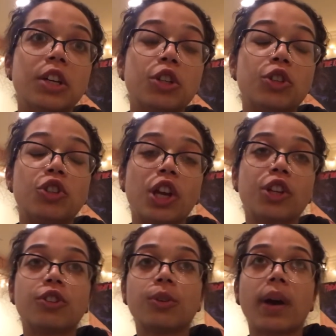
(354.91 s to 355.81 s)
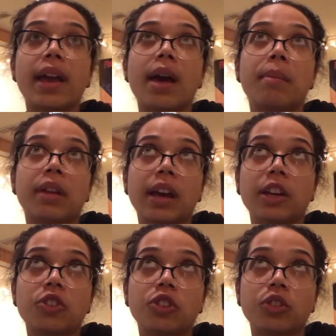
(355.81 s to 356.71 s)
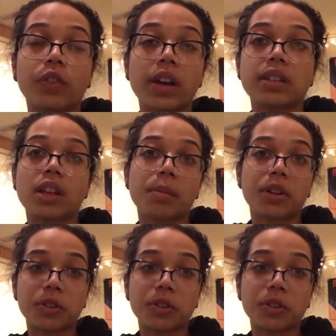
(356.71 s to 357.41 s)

to change who I am, and I could just find someone